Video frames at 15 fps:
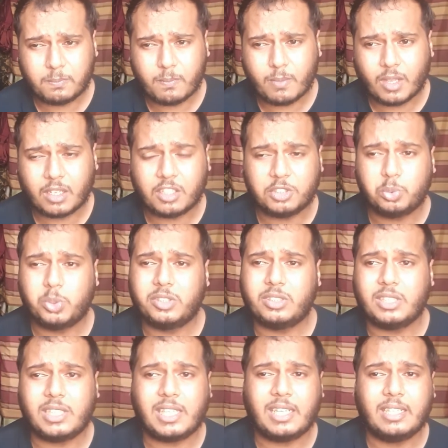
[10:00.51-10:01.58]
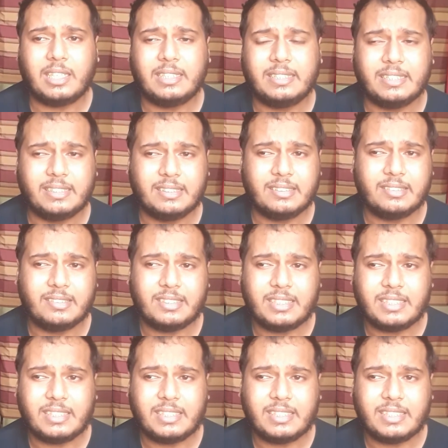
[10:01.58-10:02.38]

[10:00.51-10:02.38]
because we still didn't see